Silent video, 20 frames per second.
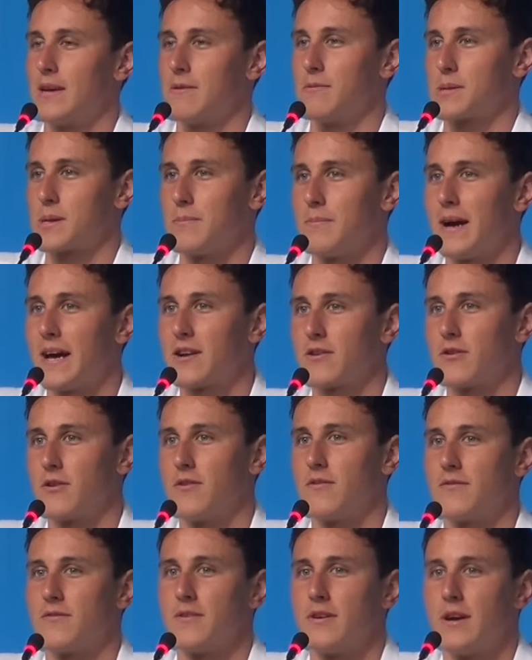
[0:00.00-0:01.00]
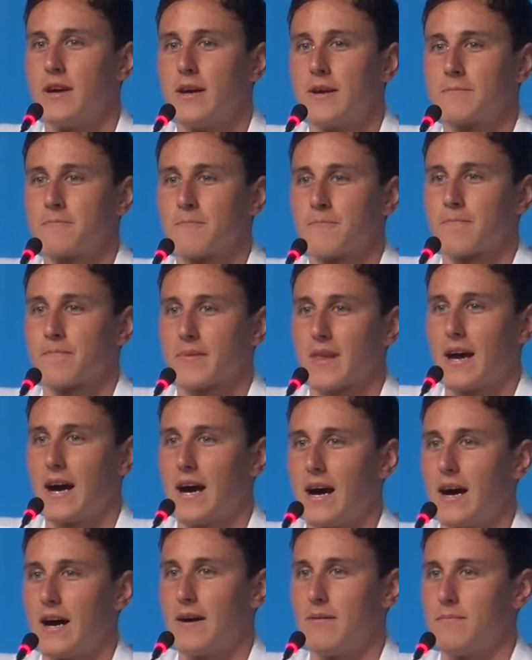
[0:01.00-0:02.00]
it was a matter
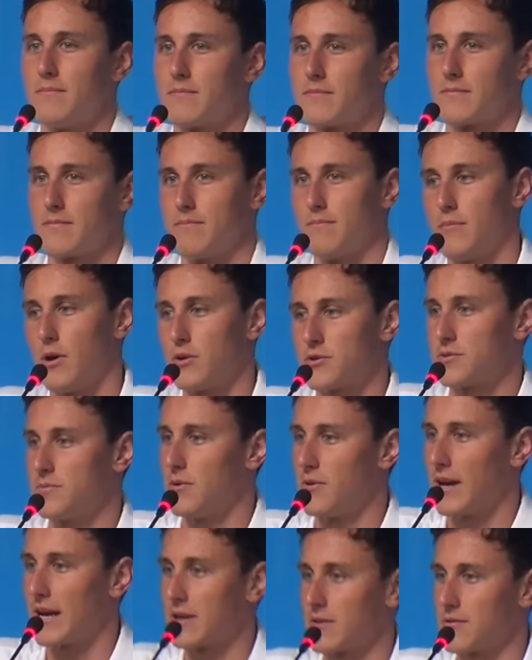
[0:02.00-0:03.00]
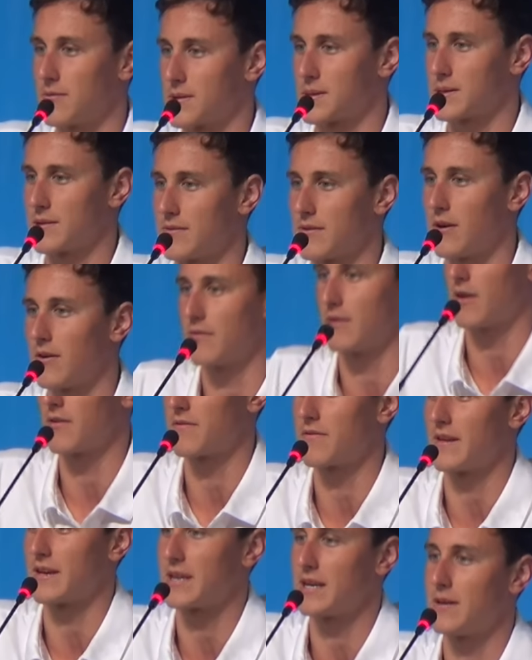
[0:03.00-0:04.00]
of multiple angles
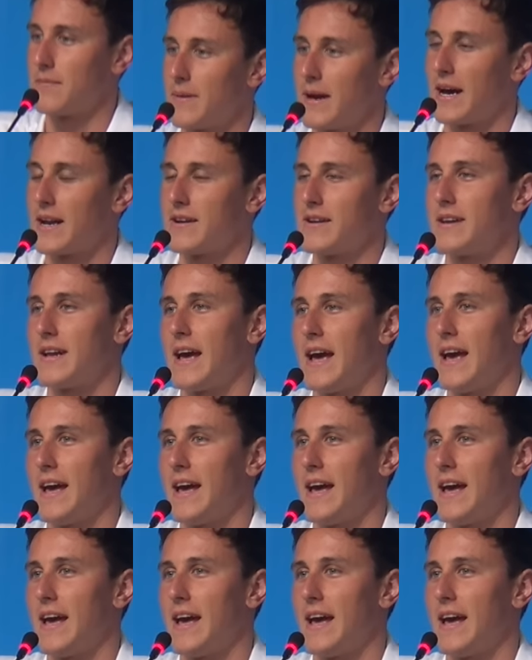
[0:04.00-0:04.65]
of thinking about it.